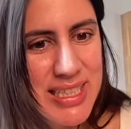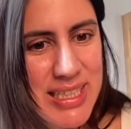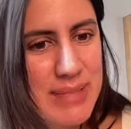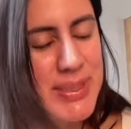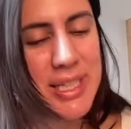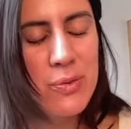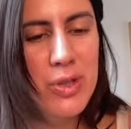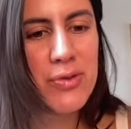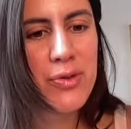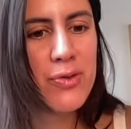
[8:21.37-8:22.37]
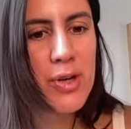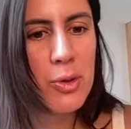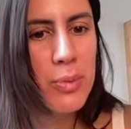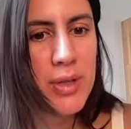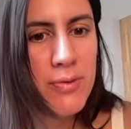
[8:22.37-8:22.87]
I mean, I worked for
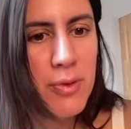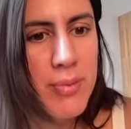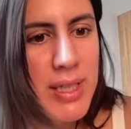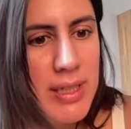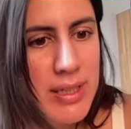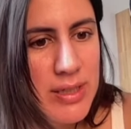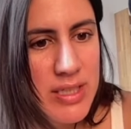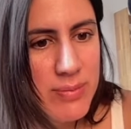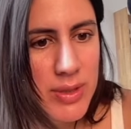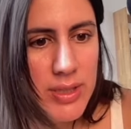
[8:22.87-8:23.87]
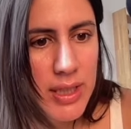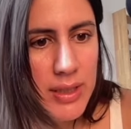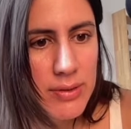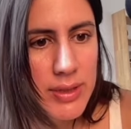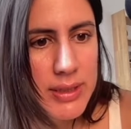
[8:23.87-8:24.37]
corporate for many years, but I
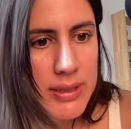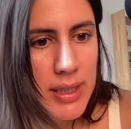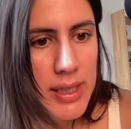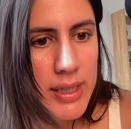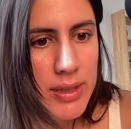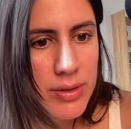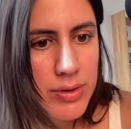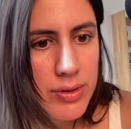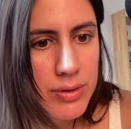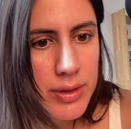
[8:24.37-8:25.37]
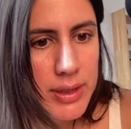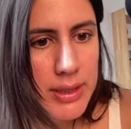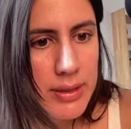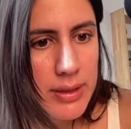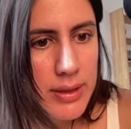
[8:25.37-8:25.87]
don't necessarily enjoy that
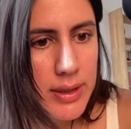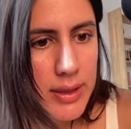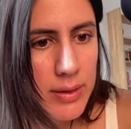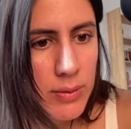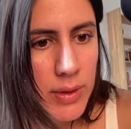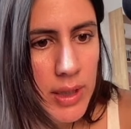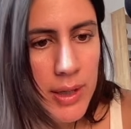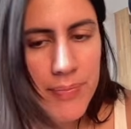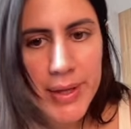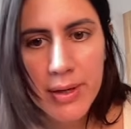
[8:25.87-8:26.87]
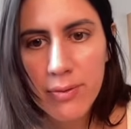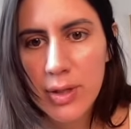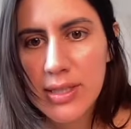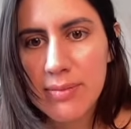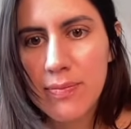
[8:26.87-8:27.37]
now. For
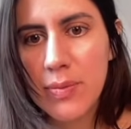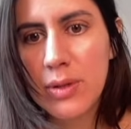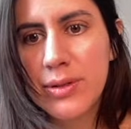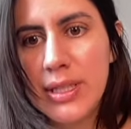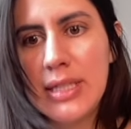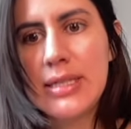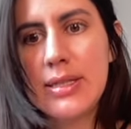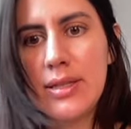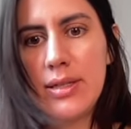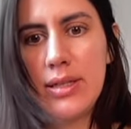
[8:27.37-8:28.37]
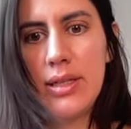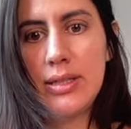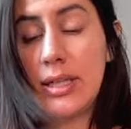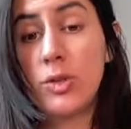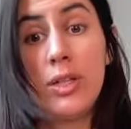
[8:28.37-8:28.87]
example, this, it's
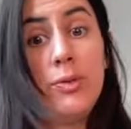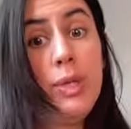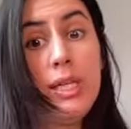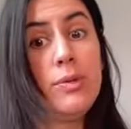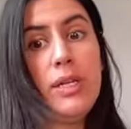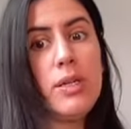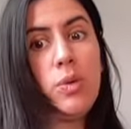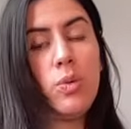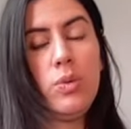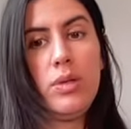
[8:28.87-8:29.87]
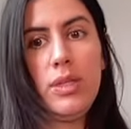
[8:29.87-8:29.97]
actually really, really cool,